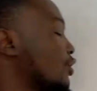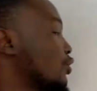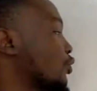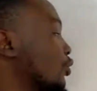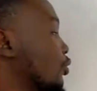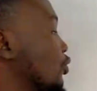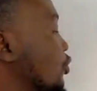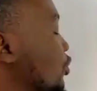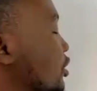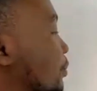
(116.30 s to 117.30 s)
So you
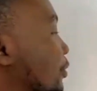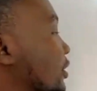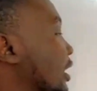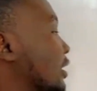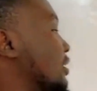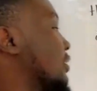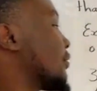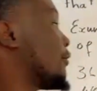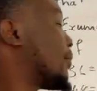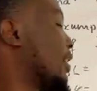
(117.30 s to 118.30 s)
use product
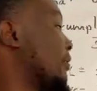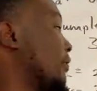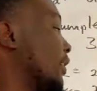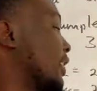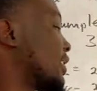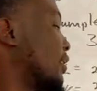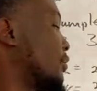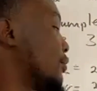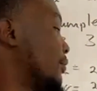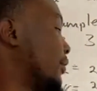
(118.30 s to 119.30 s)
of prime factor
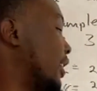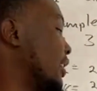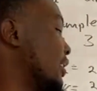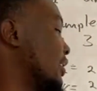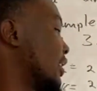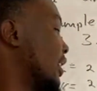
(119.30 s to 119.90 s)
to find